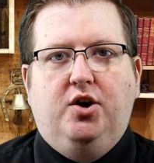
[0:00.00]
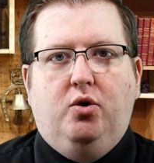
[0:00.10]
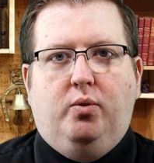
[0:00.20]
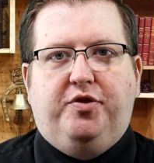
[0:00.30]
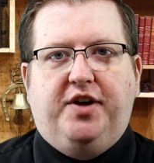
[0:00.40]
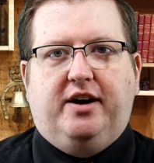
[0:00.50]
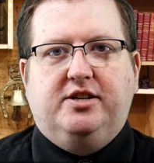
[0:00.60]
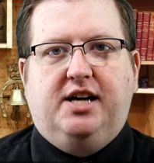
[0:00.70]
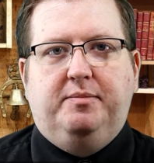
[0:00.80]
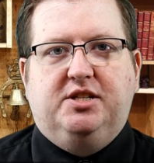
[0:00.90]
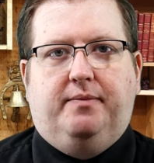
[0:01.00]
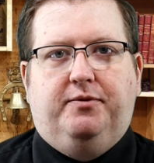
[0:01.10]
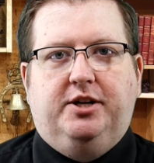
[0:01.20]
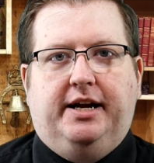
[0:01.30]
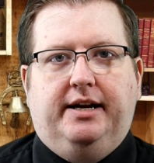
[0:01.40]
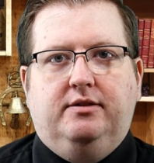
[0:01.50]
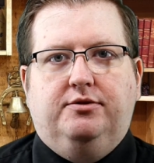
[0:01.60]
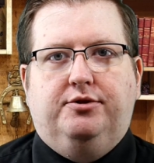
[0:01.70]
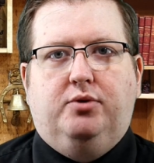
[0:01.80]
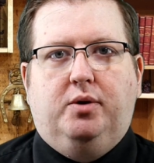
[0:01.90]
With that, our time is up for today.
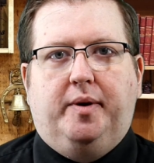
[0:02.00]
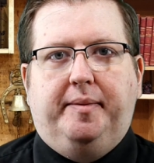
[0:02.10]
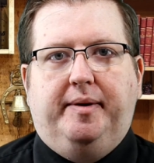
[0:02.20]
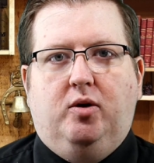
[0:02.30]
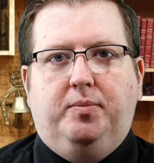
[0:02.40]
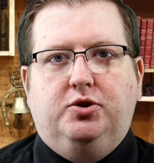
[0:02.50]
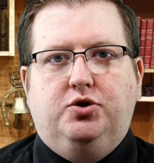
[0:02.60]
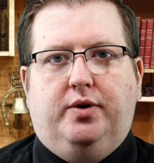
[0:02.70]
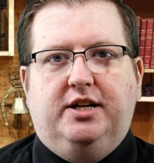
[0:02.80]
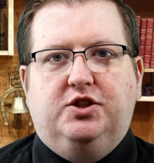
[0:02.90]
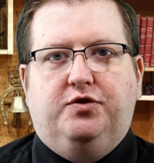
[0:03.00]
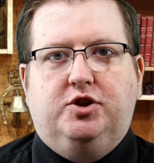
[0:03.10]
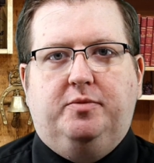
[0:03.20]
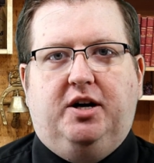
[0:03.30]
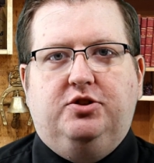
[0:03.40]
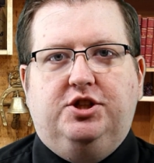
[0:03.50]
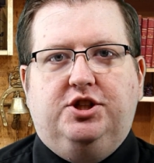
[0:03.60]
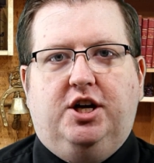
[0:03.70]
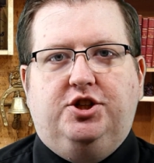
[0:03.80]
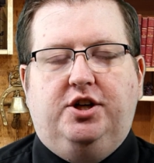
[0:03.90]
The Lord willing, we hope you'll join us for tomorrow's
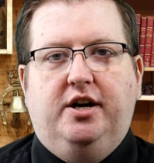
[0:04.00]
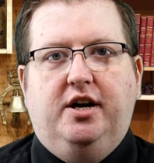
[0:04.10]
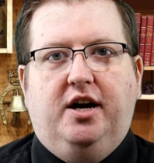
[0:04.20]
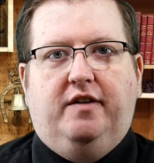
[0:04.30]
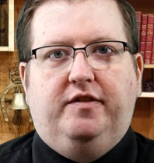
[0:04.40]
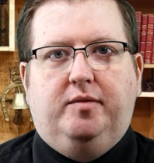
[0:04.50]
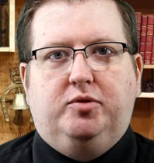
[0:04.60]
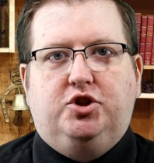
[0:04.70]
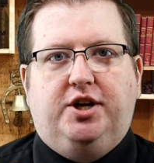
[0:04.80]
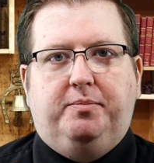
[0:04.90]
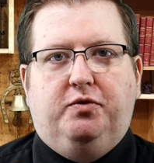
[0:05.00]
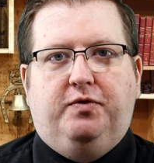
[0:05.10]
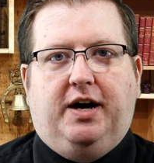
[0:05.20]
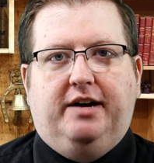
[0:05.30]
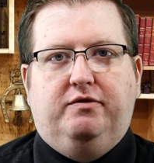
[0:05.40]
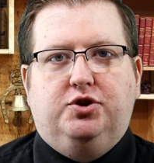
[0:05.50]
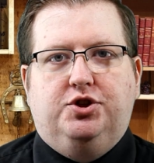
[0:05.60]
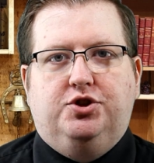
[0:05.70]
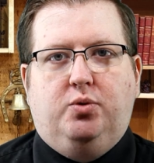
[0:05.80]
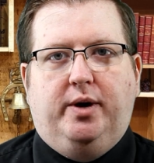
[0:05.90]
discussion of Numbers chapter five,
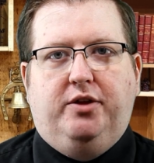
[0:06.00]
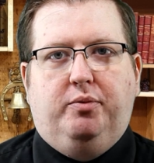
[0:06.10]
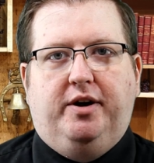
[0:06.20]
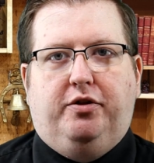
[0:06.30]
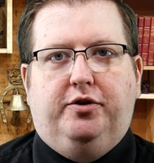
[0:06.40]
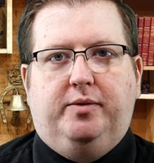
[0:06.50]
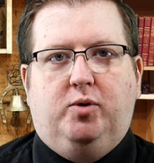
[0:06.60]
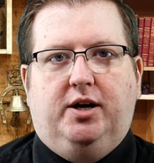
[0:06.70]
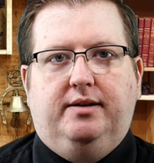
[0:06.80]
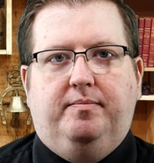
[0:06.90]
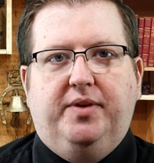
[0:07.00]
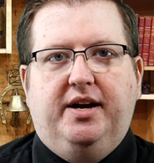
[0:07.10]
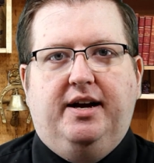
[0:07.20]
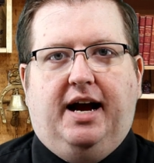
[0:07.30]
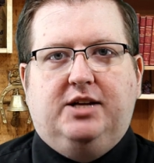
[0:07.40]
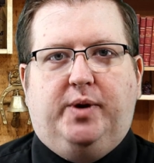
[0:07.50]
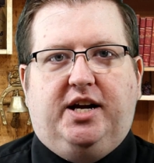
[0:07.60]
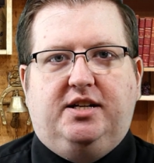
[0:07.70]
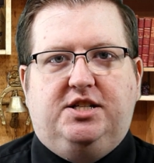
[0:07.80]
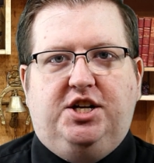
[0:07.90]
verses twenty-three to thirty-one, as we
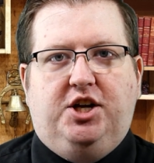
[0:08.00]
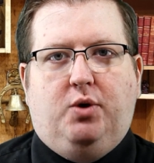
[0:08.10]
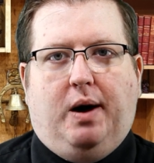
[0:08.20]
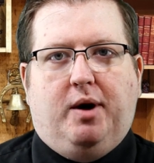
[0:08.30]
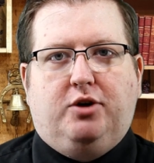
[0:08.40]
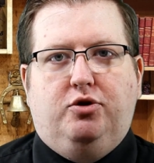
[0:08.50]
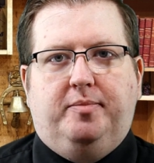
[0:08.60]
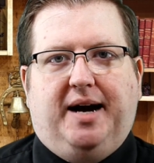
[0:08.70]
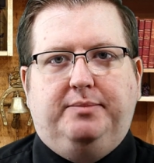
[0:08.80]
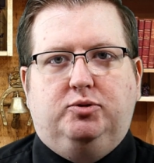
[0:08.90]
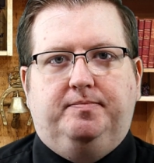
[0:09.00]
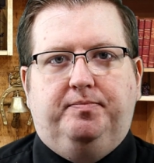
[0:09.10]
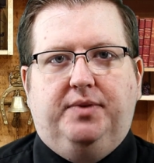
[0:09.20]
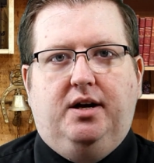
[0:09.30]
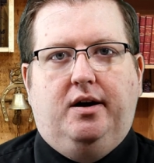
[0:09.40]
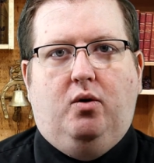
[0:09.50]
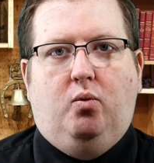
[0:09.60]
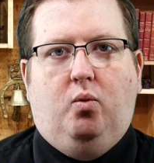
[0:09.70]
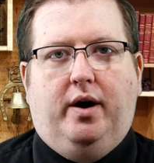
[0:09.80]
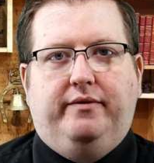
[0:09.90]
continue our walk through the Bible,
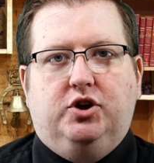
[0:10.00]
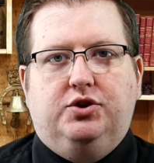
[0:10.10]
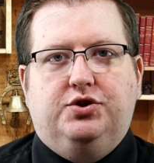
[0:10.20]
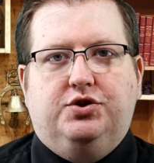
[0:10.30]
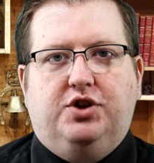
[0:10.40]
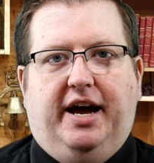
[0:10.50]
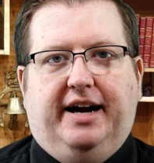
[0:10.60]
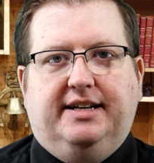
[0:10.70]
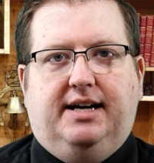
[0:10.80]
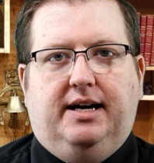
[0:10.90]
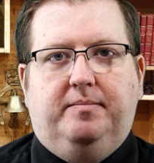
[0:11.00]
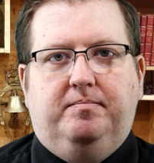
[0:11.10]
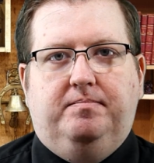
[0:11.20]
one verse at a time.